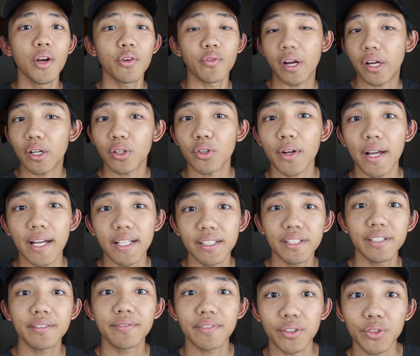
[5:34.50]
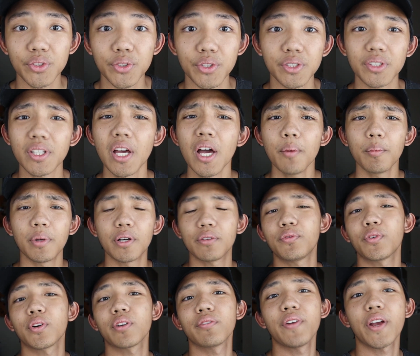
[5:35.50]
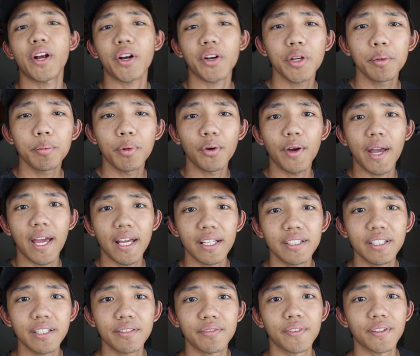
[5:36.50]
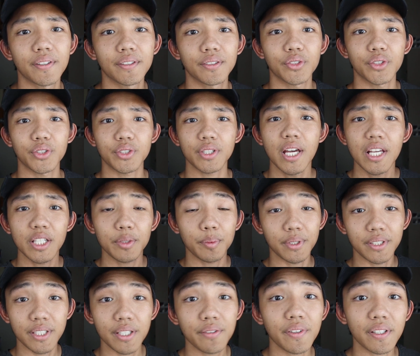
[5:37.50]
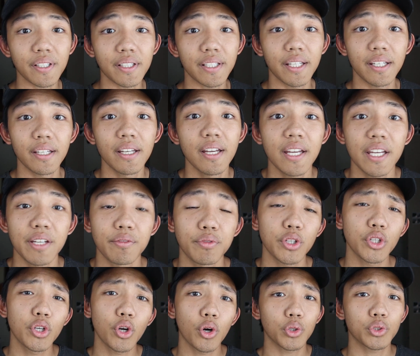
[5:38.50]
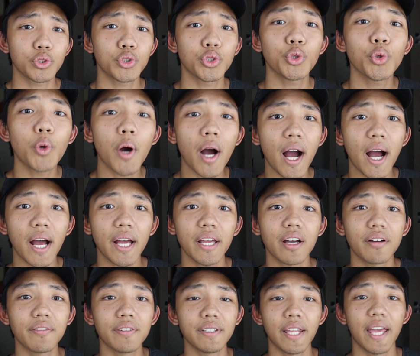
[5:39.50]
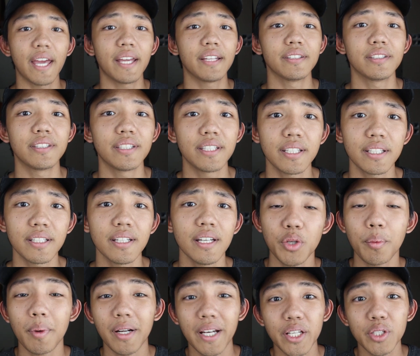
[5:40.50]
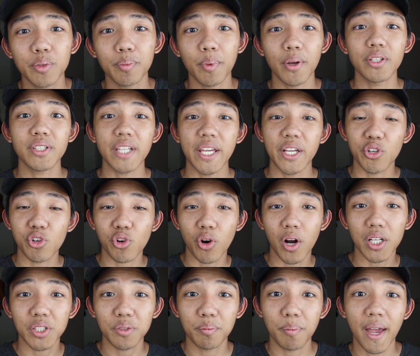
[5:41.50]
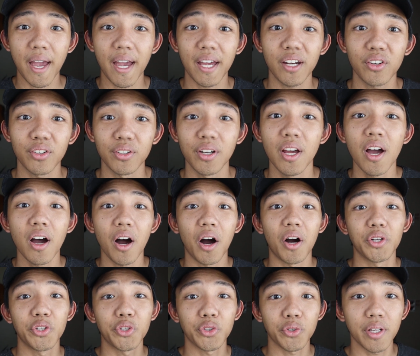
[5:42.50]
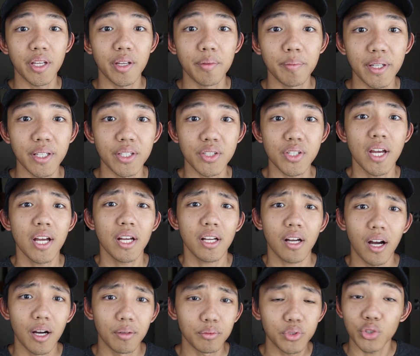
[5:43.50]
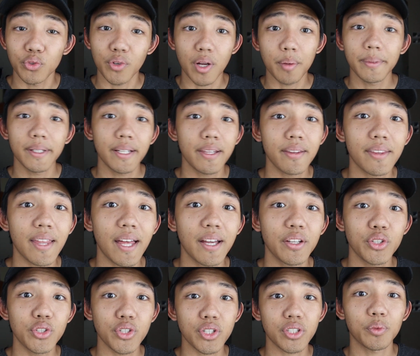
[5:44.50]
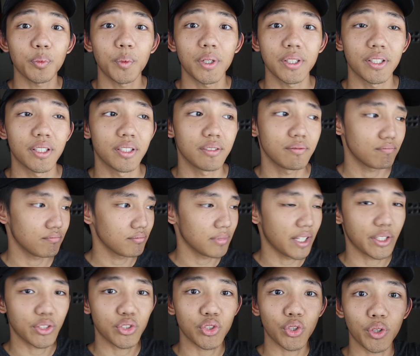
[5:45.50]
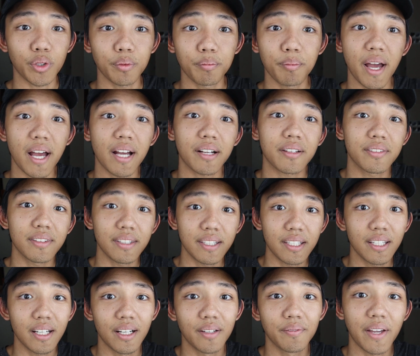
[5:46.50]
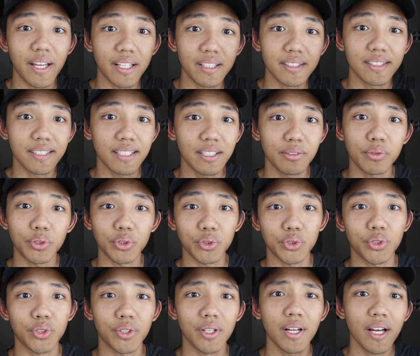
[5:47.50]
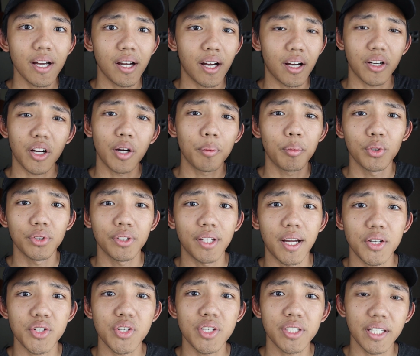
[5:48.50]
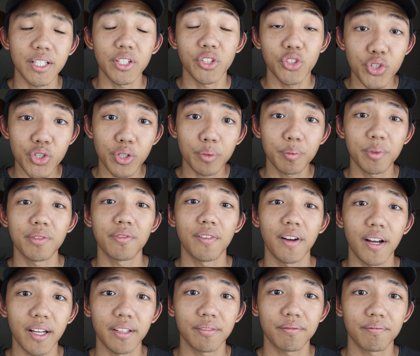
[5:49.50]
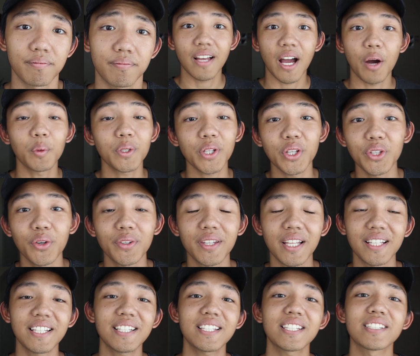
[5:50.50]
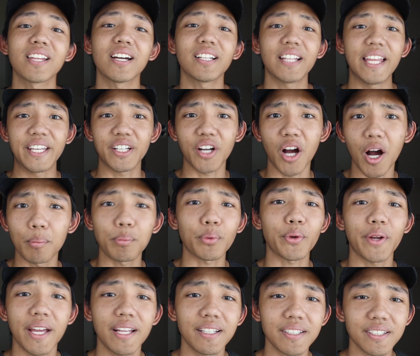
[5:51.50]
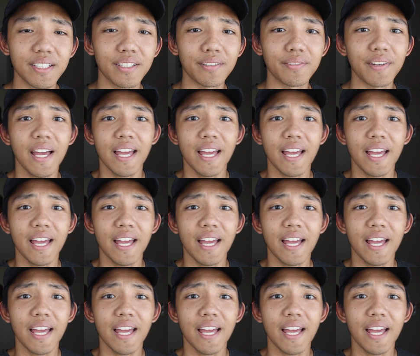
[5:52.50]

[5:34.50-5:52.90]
regular ND filters, but for variable ND filters specifically, if you go too high of an ND, you might experience a cross pattern on your image. To remedy that, you just want to turn back the ND filter a couple notches and you should be fine. I want to note that this is not a comprehensive,